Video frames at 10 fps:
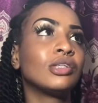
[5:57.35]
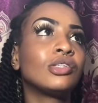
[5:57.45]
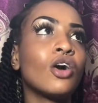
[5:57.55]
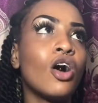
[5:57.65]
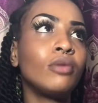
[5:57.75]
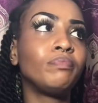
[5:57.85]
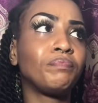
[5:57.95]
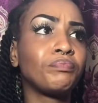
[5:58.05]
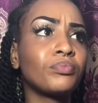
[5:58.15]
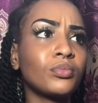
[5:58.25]
So
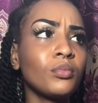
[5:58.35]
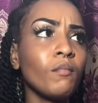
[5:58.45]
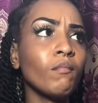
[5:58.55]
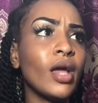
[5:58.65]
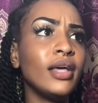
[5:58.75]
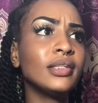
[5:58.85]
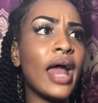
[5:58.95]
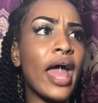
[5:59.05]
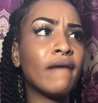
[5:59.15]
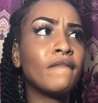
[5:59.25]
it's
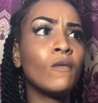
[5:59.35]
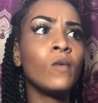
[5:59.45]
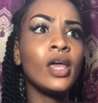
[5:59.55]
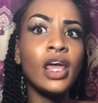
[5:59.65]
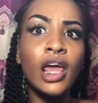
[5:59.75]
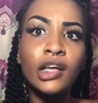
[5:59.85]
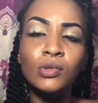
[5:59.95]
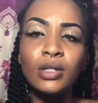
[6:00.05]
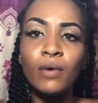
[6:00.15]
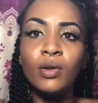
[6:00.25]
like for weeks
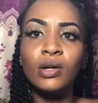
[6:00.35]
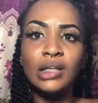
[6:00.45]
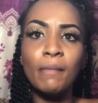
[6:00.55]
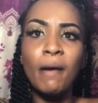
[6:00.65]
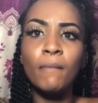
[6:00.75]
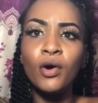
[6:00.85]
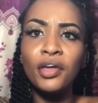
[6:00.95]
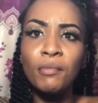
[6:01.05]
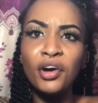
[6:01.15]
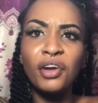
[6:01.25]
we take a little time and monkey
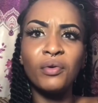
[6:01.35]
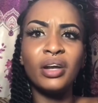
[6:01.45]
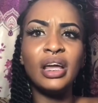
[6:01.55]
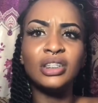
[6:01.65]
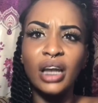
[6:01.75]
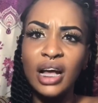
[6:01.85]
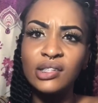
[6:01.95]
around each other and